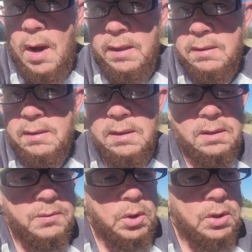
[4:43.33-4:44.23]
watt
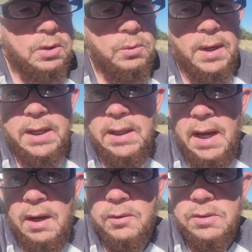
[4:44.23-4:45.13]
inverter running the
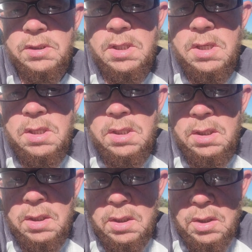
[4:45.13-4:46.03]
house.
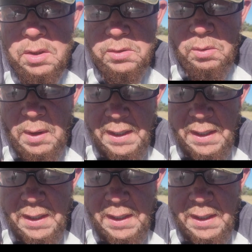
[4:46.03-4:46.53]
So